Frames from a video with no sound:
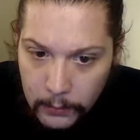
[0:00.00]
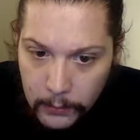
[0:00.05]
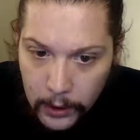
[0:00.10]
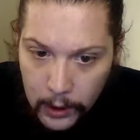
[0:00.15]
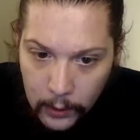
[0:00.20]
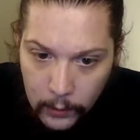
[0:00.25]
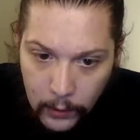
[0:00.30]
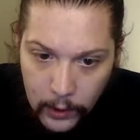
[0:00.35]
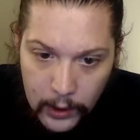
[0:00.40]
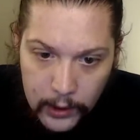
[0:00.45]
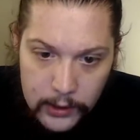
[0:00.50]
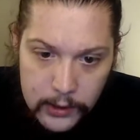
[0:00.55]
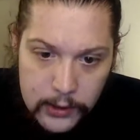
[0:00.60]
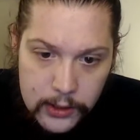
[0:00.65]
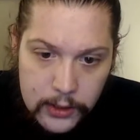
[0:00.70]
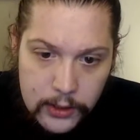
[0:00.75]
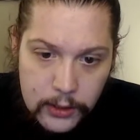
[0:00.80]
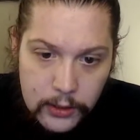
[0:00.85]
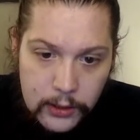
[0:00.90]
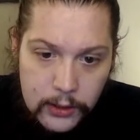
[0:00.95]
Marwan
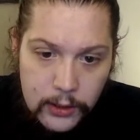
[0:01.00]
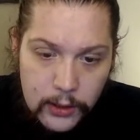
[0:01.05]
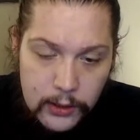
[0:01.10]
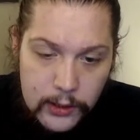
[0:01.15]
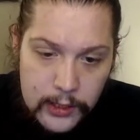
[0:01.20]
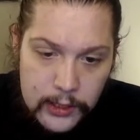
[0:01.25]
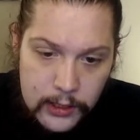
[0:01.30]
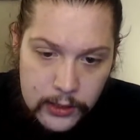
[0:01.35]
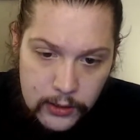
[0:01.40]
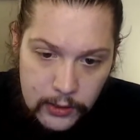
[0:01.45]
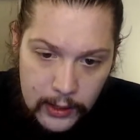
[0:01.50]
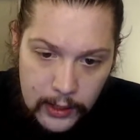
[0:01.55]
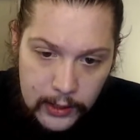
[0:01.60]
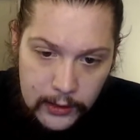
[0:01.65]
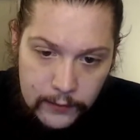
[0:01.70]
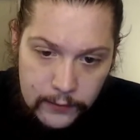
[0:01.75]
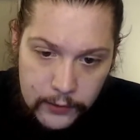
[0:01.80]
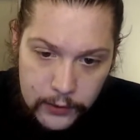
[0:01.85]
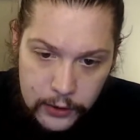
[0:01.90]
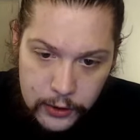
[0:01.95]
stood his
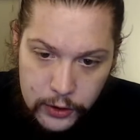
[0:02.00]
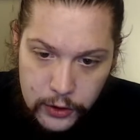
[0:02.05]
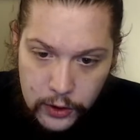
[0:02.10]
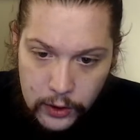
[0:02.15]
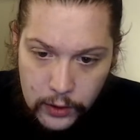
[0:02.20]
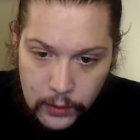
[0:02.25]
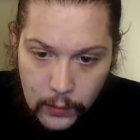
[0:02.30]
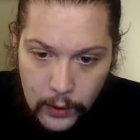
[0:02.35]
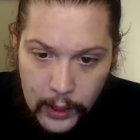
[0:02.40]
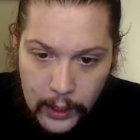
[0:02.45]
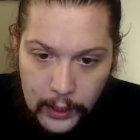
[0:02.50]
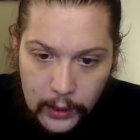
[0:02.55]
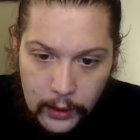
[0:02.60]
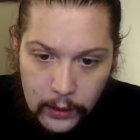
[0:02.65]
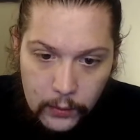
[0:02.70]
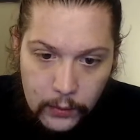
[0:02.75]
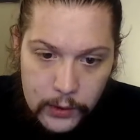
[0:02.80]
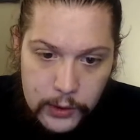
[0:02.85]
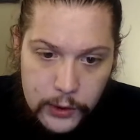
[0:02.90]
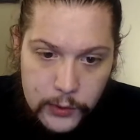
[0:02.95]
ground for a short
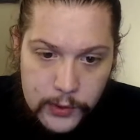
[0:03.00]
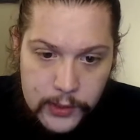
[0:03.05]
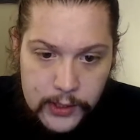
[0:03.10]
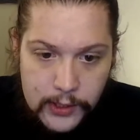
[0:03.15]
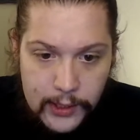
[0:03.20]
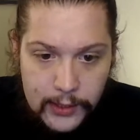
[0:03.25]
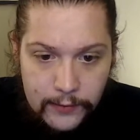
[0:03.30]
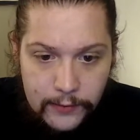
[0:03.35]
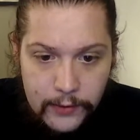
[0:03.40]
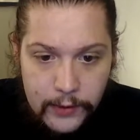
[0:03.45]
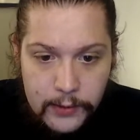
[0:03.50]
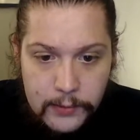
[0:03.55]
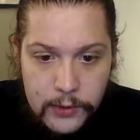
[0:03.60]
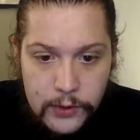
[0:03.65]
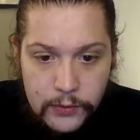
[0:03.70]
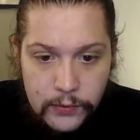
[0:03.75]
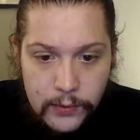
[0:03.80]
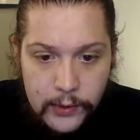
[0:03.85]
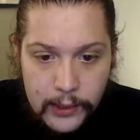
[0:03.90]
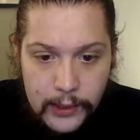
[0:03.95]
while, which was enough for him
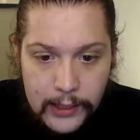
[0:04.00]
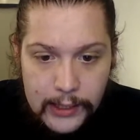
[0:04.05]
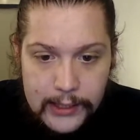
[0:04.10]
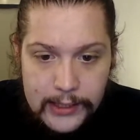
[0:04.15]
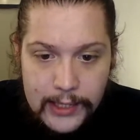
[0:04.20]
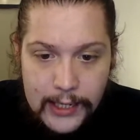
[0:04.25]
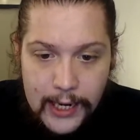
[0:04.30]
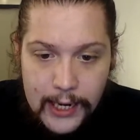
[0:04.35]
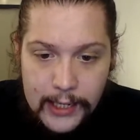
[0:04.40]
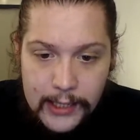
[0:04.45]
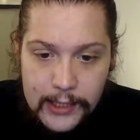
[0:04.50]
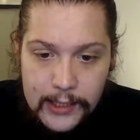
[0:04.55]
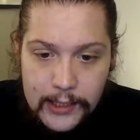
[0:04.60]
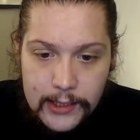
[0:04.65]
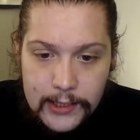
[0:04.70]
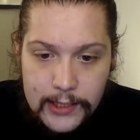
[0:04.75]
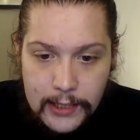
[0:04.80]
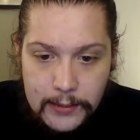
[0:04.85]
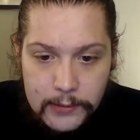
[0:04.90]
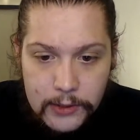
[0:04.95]
to realize that any
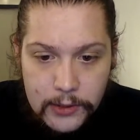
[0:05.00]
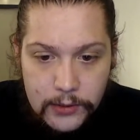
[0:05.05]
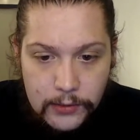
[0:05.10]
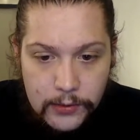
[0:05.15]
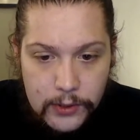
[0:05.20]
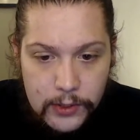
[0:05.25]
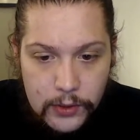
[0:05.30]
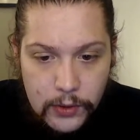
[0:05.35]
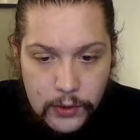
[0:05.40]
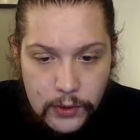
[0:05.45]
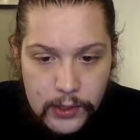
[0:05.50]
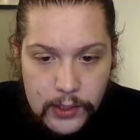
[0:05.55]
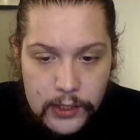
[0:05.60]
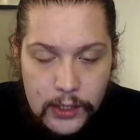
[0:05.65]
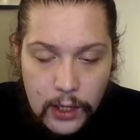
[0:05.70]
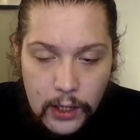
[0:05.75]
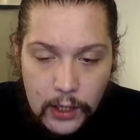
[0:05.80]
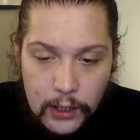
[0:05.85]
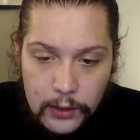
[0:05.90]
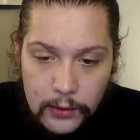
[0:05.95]
attempt to restore his
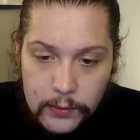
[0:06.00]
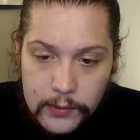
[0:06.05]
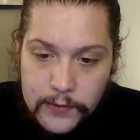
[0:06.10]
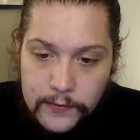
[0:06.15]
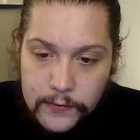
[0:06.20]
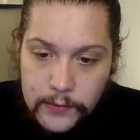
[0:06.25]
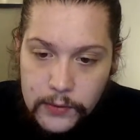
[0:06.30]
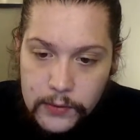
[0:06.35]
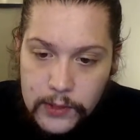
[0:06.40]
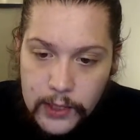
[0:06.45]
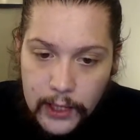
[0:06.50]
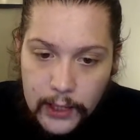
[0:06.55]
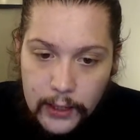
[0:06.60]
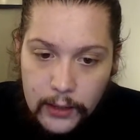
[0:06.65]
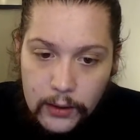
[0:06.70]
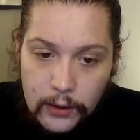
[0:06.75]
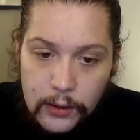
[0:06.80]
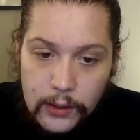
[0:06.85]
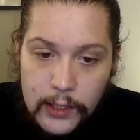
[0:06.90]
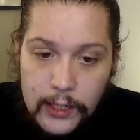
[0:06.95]
honor was
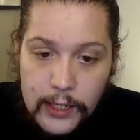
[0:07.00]
futile.